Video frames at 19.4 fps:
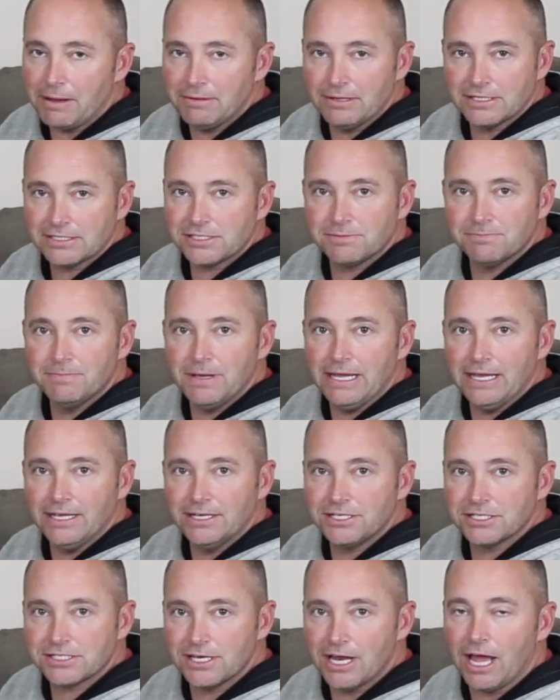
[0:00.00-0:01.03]
this is me
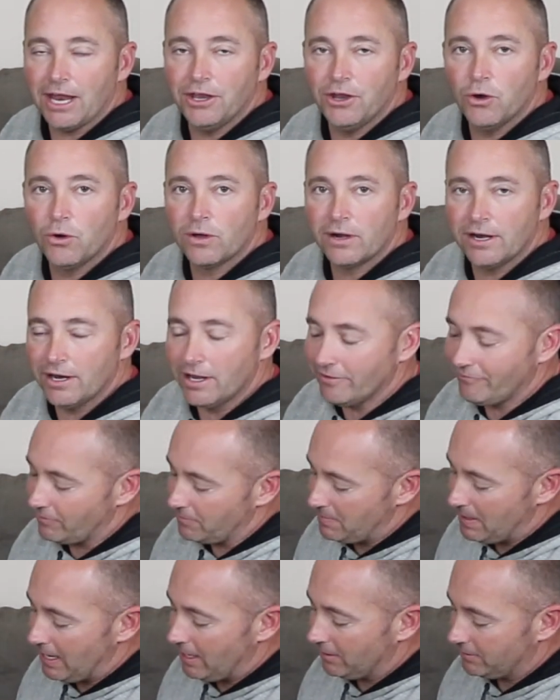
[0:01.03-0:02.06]
just not knowing enough
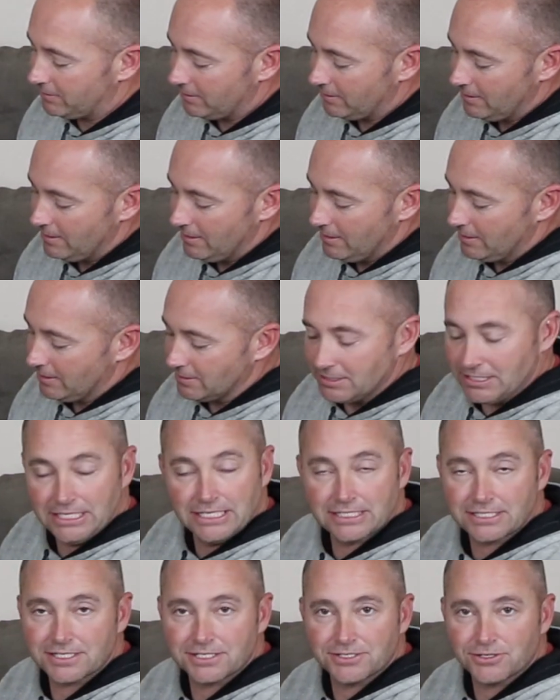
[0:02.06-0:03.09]
about
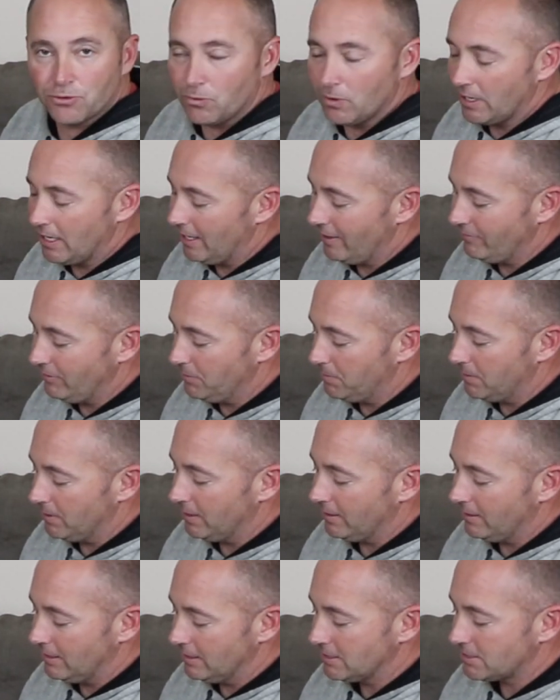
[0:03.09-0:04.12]
discs or what have you,
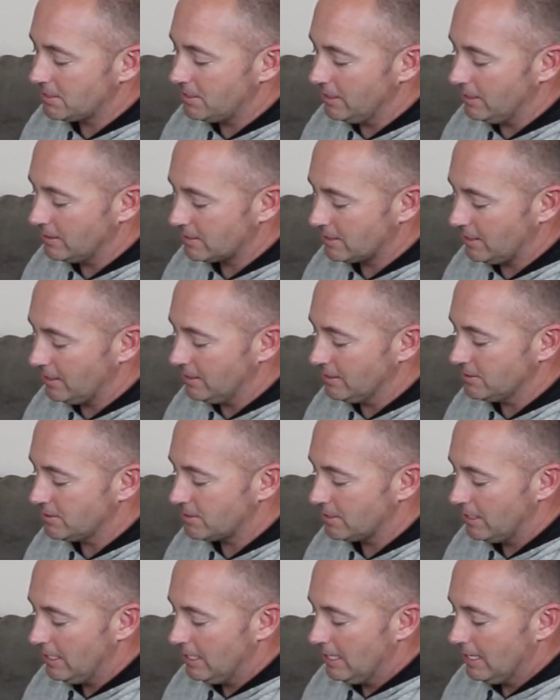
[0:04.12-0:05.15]
but this disc is,